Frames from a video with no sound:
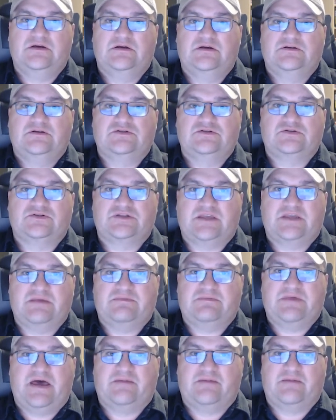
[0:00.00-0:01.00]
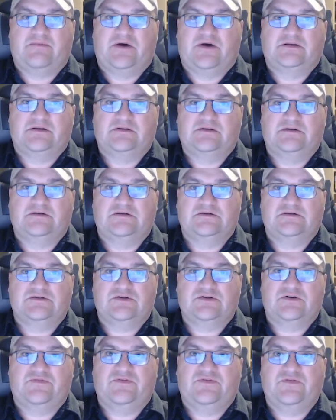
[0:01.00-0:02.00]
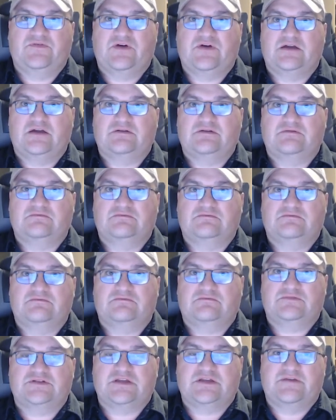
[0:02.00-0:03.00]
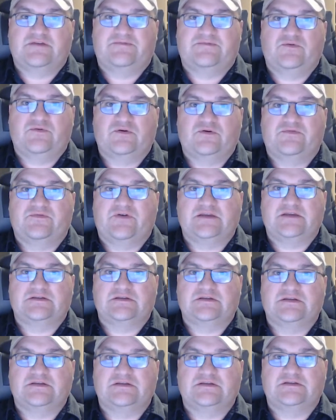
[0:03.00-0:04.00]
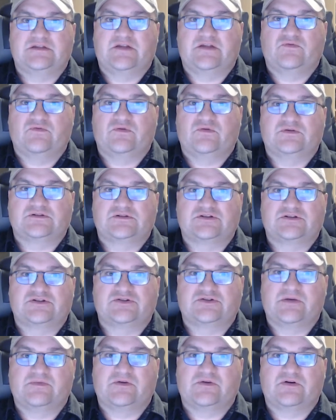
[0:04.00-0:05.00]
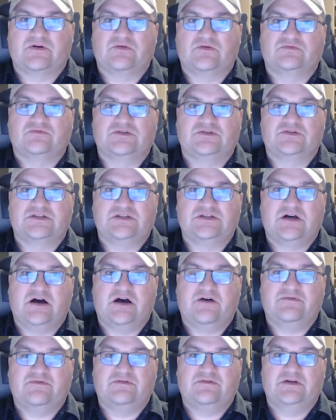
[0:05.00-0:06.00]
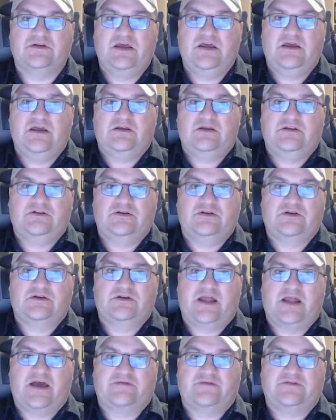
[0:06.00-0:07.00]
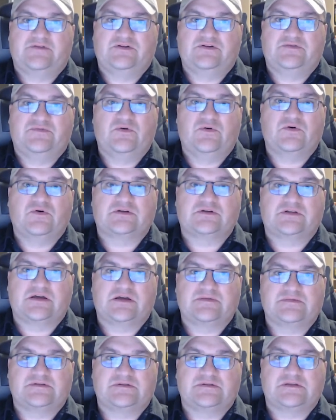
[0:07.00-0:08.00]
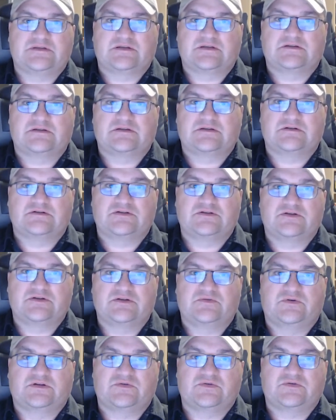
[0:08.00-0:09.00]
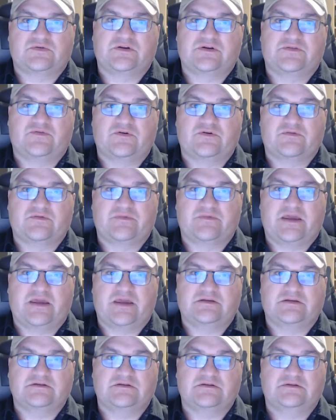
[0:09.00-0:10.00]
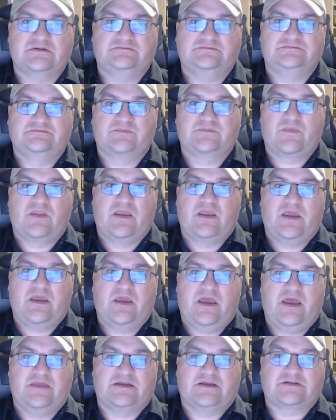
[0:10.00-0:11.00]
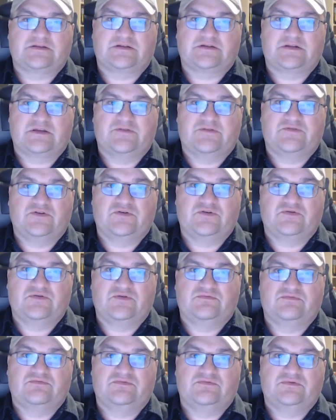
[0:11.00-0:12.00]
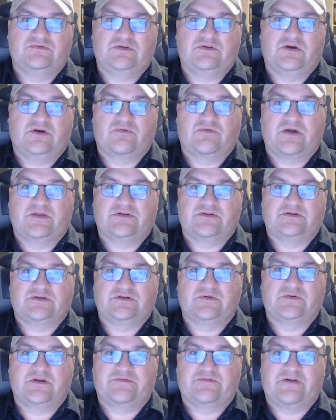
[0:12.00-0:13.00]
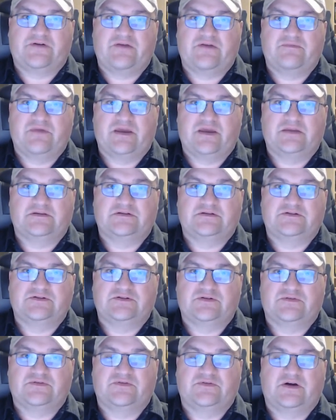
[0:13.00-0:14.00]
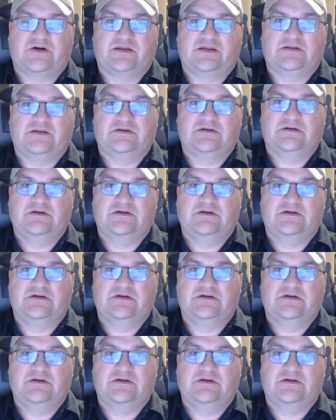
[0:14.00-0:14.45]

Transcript: So just keep that in mind. So if you've got, say, 4 devices and everyone wants to stream their own stuff, you're going to have to do 4 times 6. So you want 24 megs. And that's going to give you, around the 25 meg that you can find.